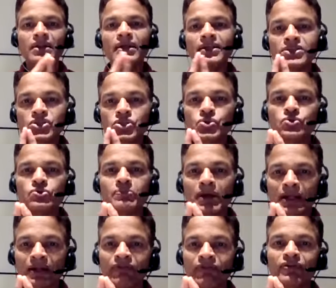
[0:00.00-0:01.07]
is to
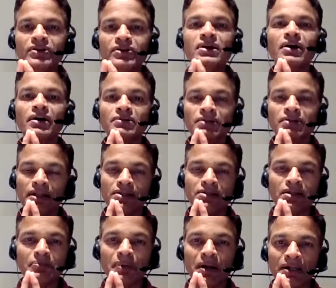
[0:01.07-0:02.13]
benefit a
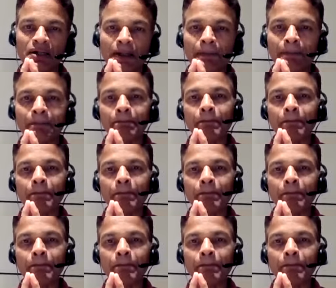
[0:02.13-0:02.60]
related party.